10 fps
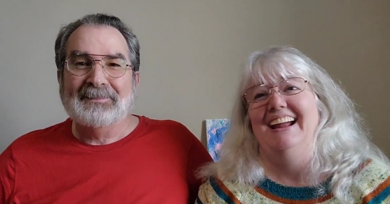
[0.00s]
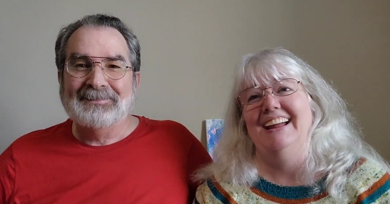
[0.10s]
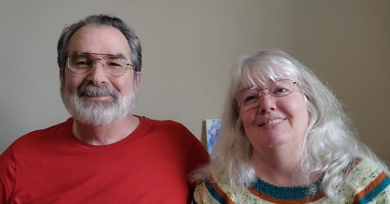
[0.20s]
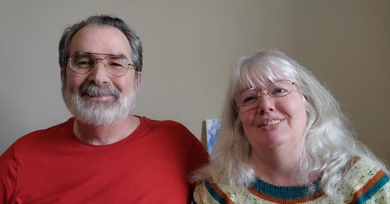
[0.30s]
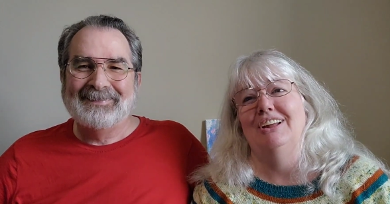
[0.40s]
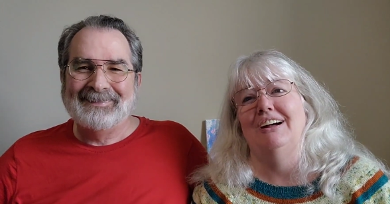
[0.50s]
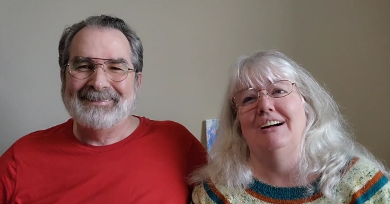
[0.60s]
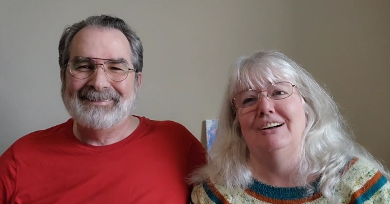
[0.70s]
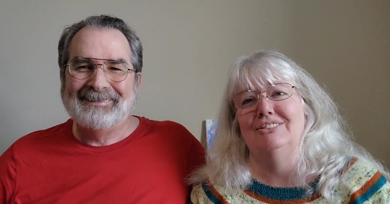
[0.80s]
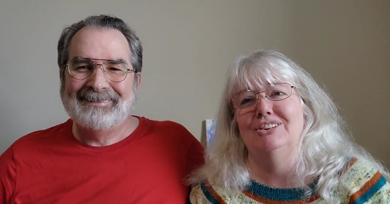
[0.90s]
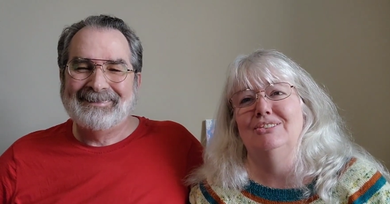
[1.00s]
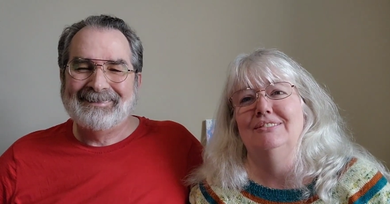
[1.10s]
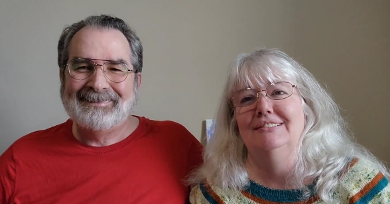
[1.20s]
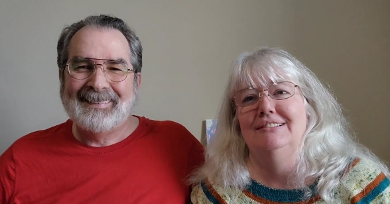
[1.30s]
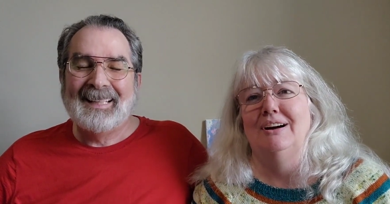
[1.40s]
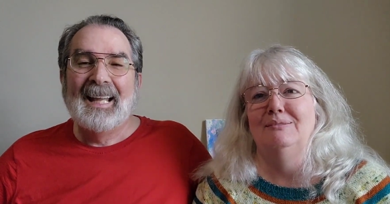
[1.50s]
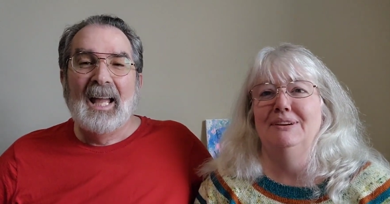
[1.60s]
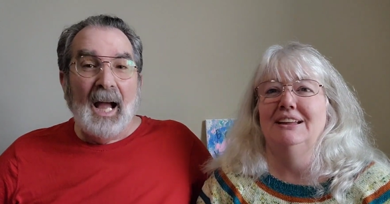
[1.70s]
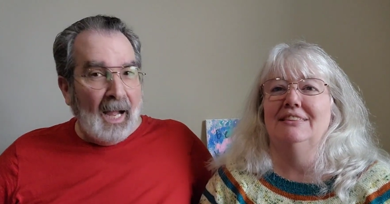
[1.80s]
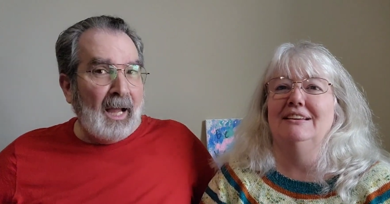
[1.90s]
Speaker 1: if not, I'll do. I'll
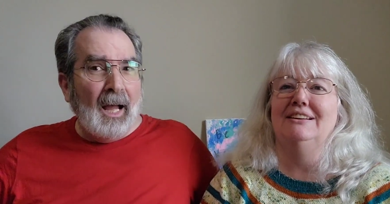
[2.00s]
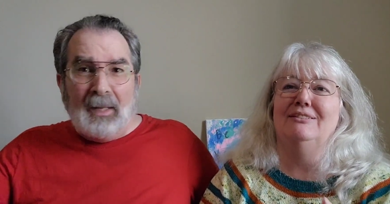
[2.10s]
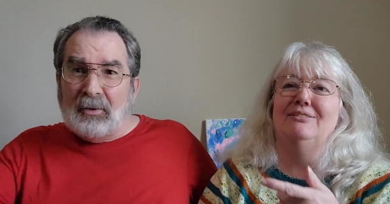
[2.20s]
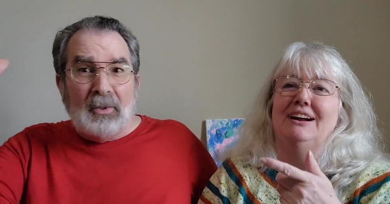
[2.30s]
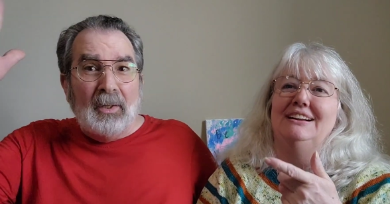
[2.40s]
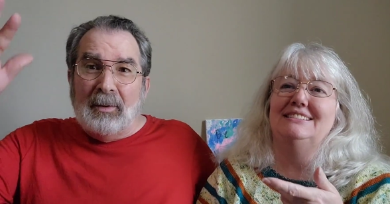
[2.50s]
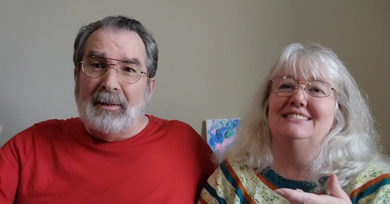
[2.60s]
make the I'll device do